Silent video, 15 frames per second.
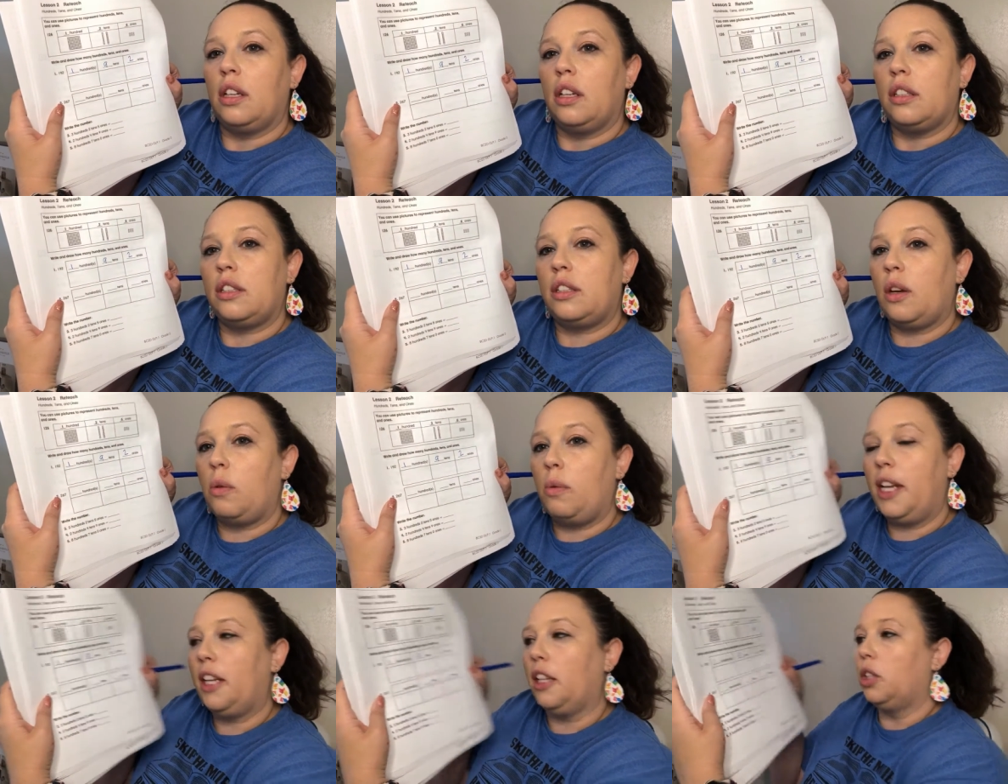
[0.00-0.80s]
So
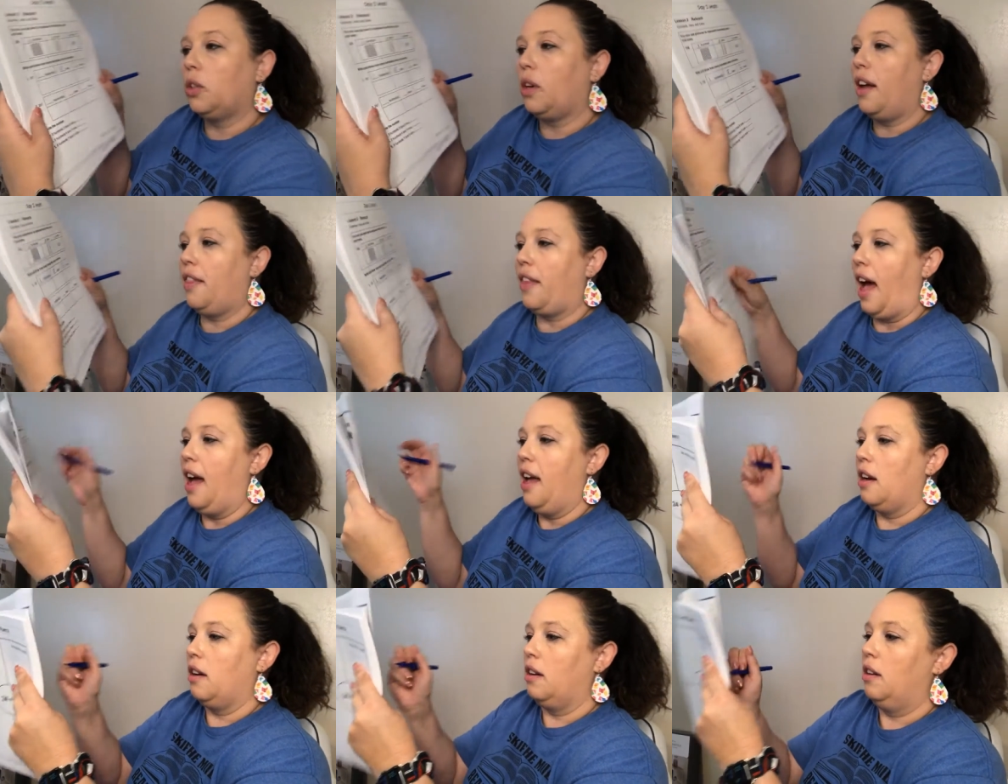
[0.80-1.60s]
we could draw
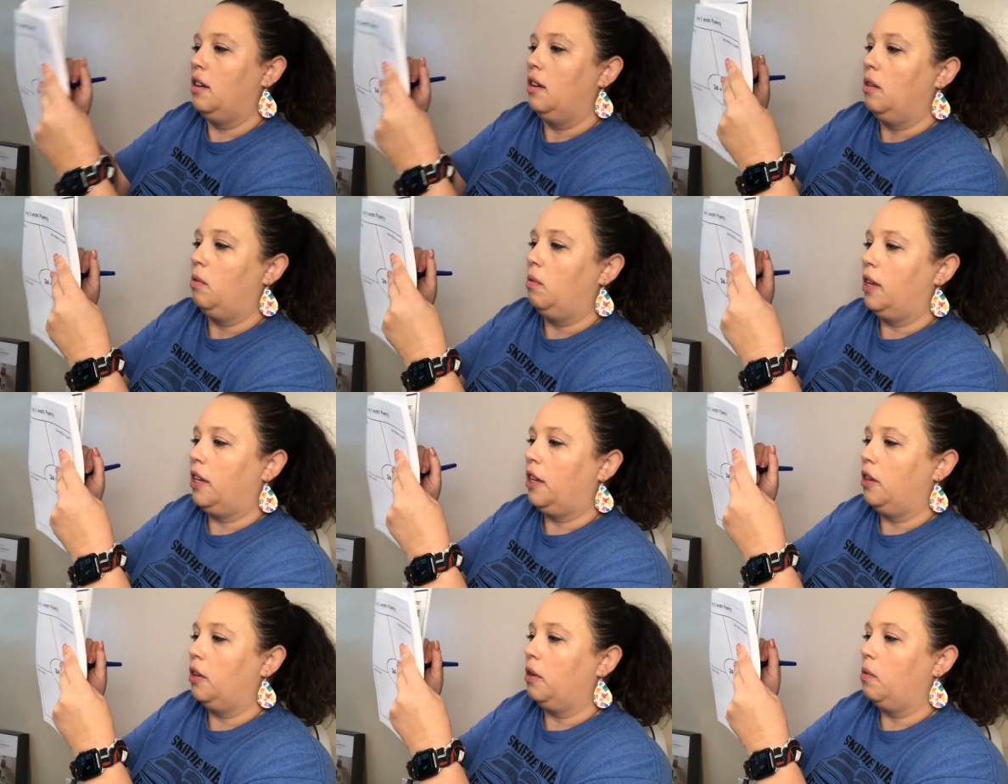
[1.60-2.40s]
that. We
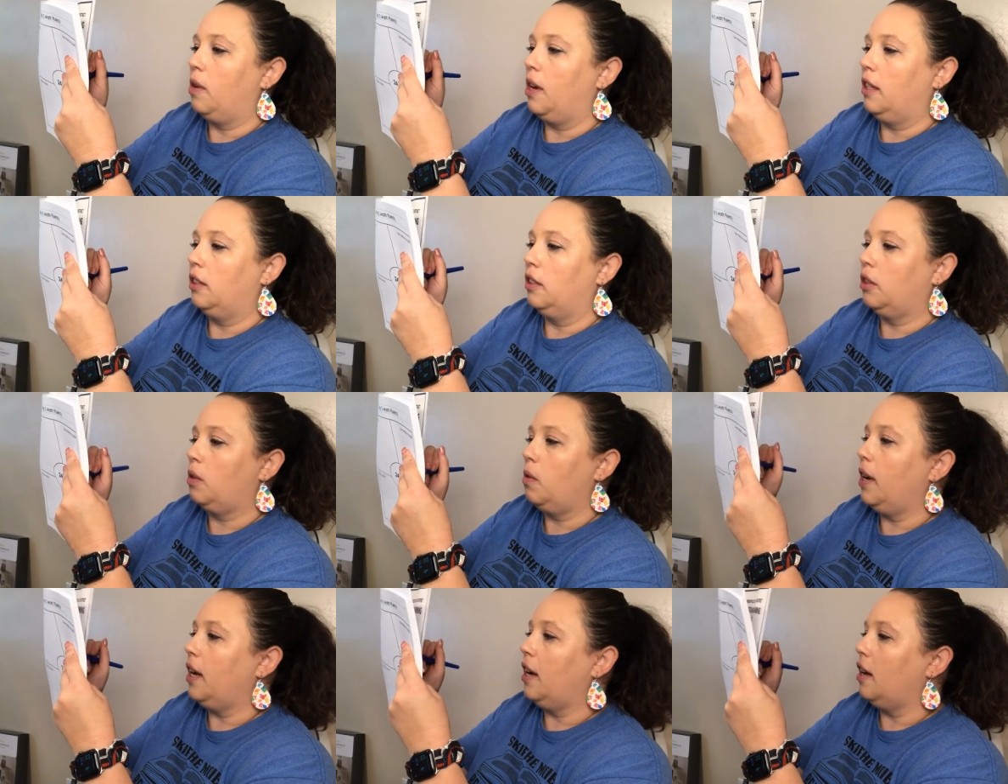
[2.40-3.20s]
can do 1
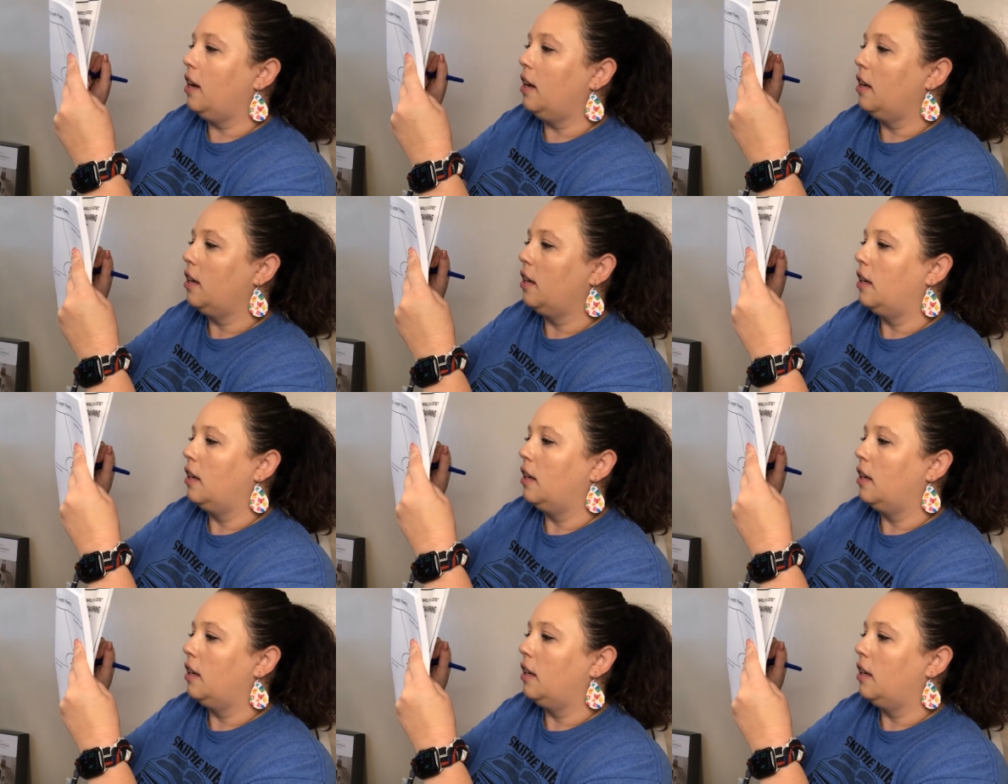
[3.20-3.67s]
square,